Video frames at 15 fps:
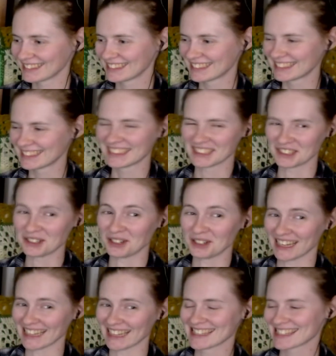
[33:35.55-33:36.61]
she would
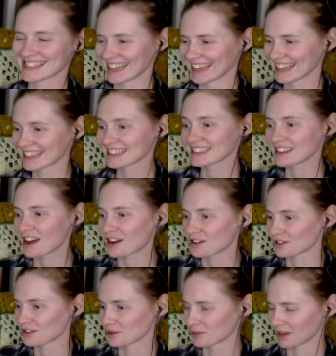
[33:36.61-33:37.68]
get sick. It's a lot in
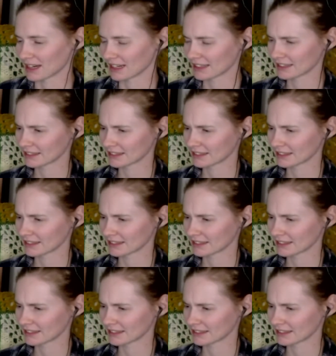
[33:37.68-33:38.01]
her little body.